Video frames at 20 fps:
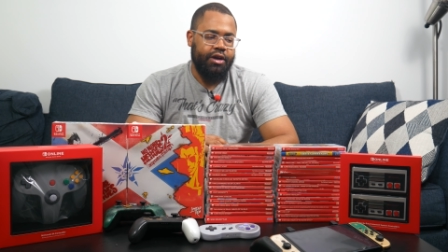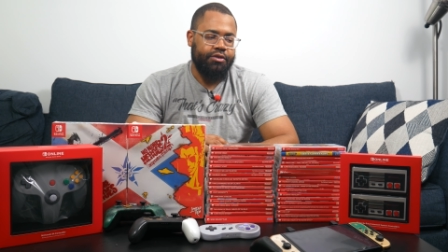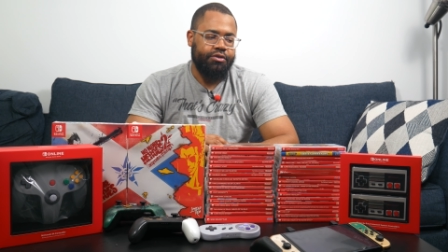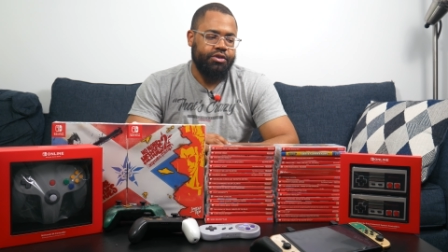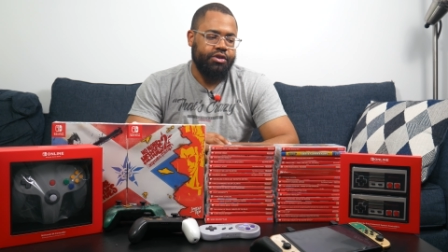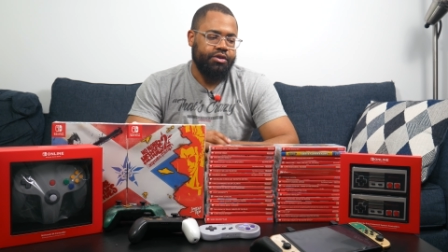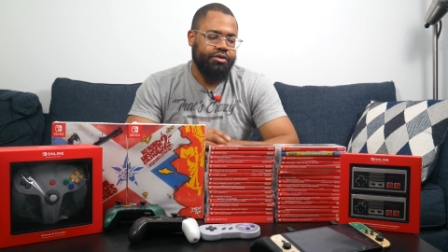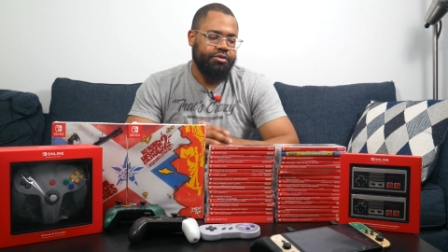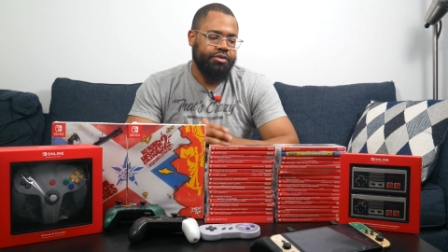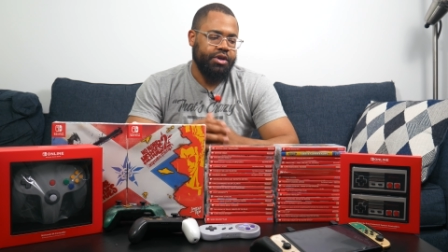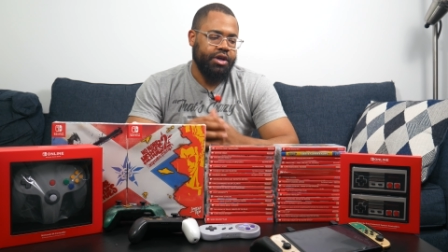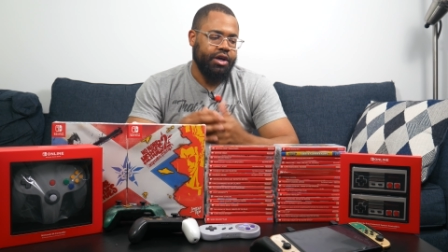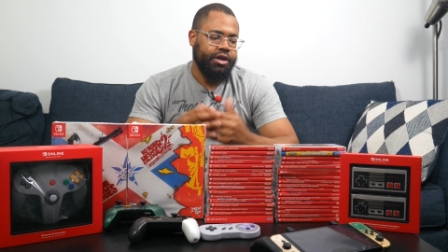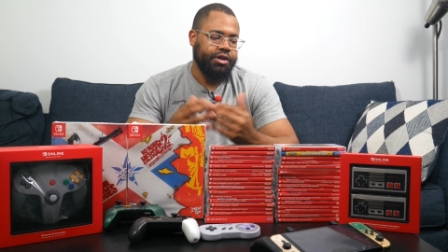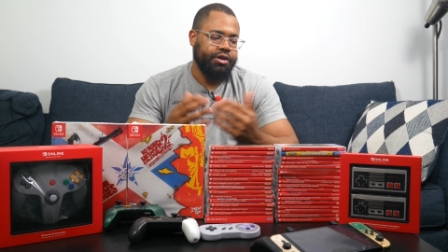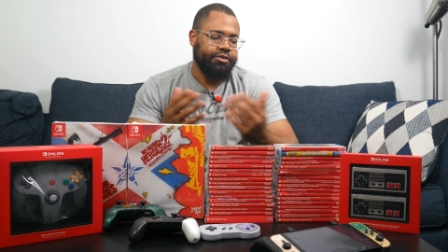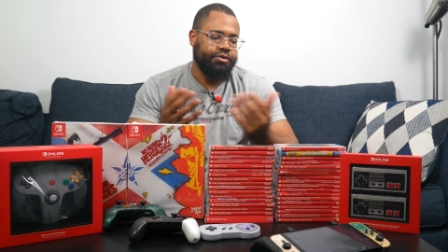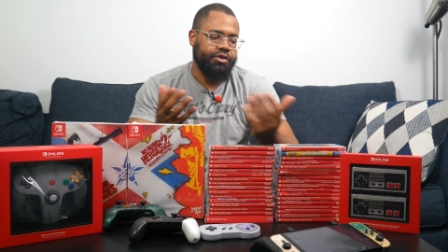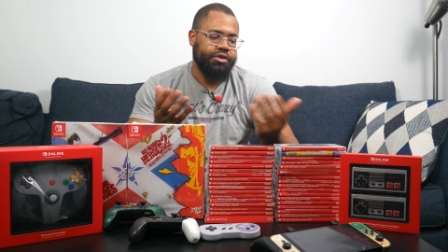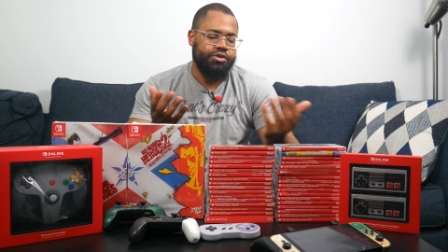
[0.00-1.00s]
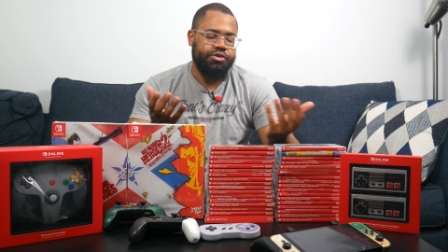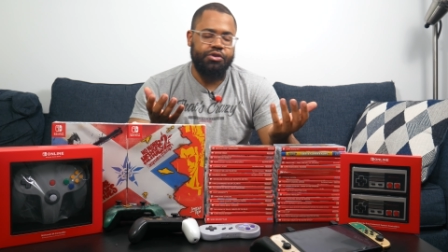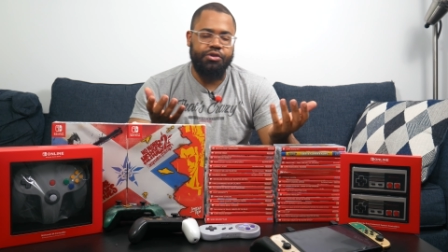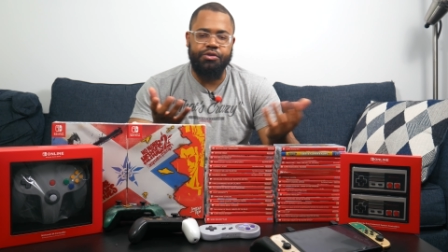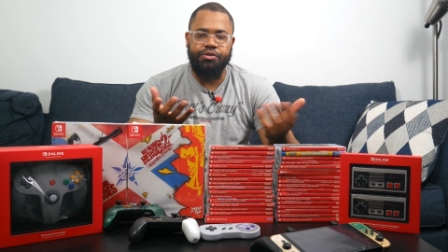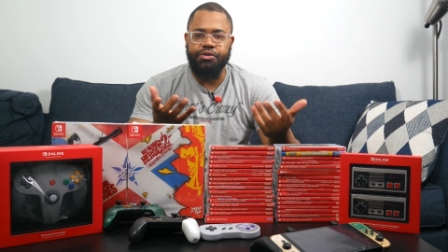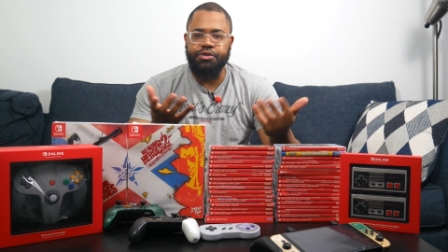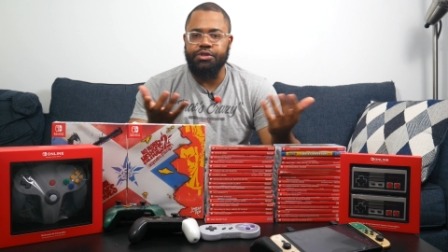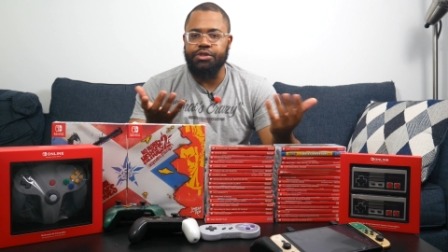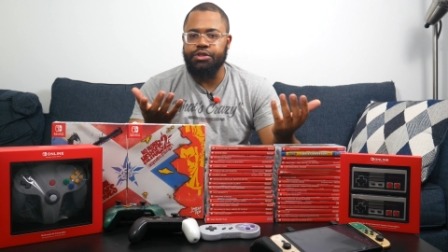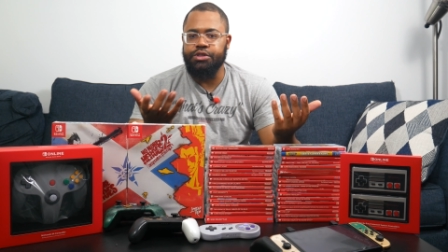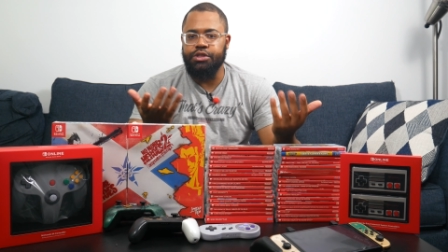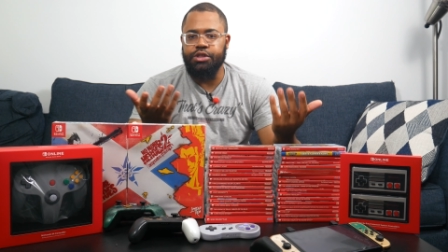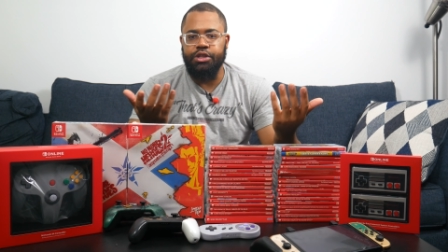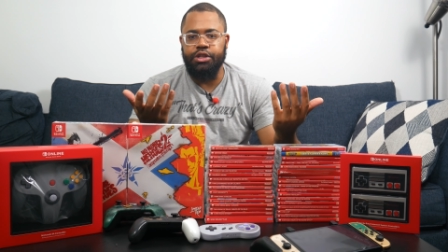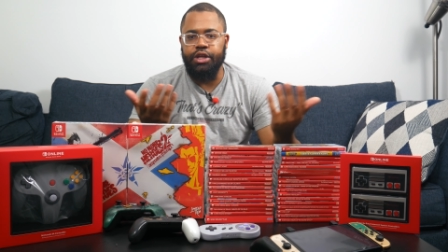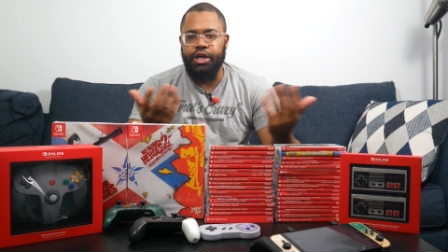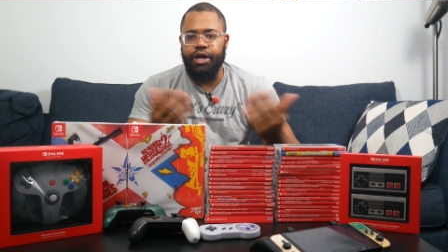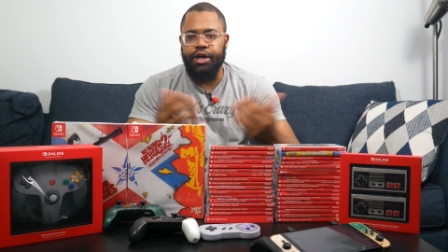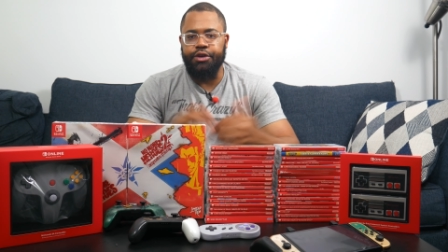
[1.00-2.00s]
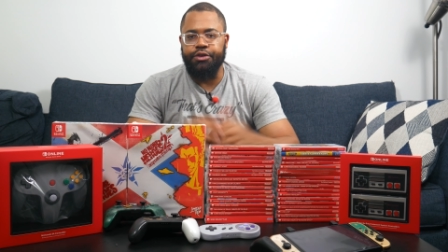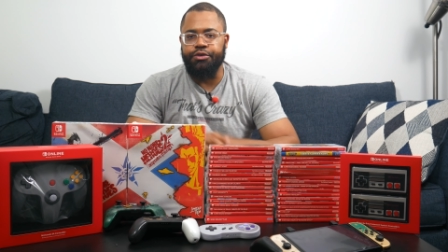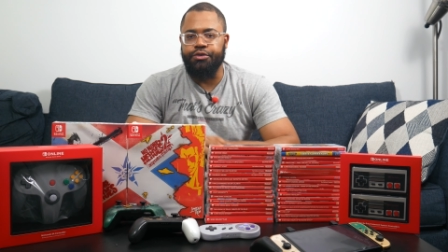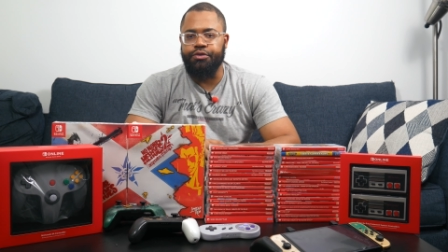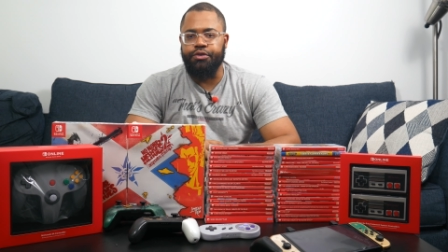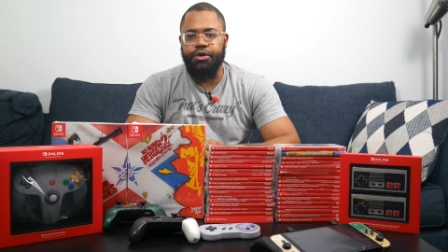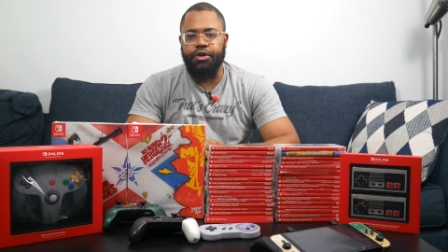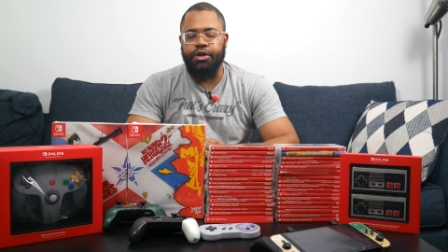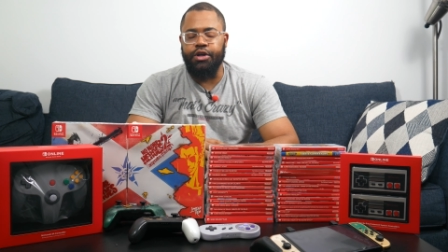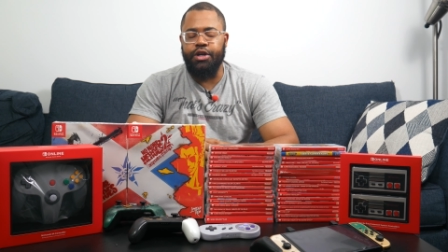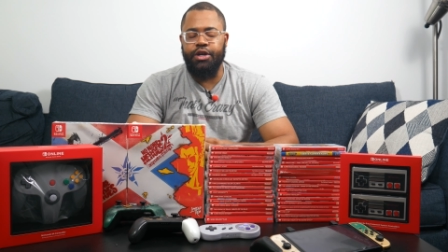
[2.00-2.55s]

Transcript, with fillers: So we got enough controllers in the house for